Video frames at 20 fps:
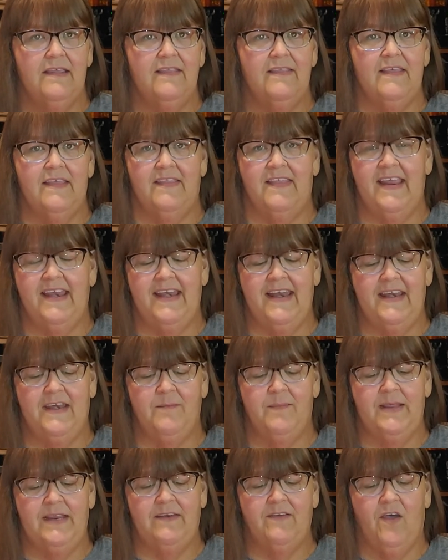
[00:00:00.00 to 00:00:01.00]
that they need to
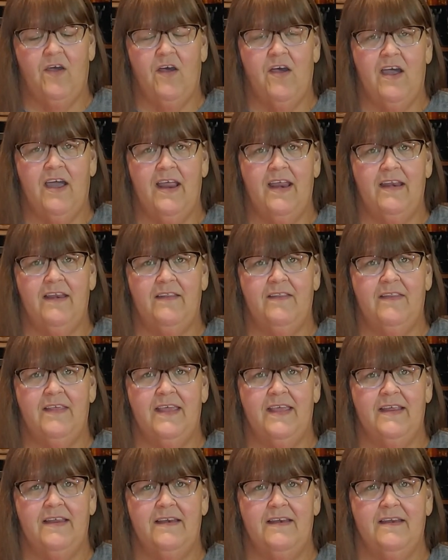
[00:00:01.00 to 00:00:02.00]
be taught
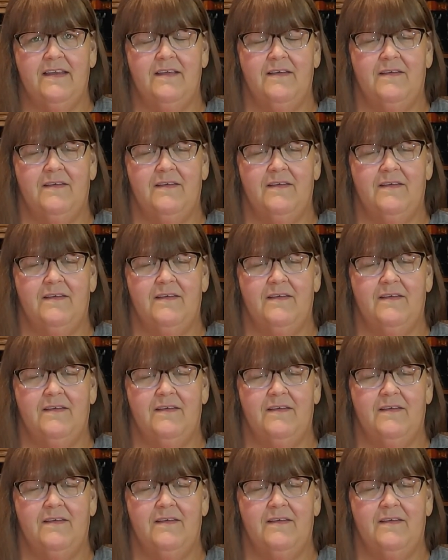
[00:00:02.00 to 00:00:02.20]
that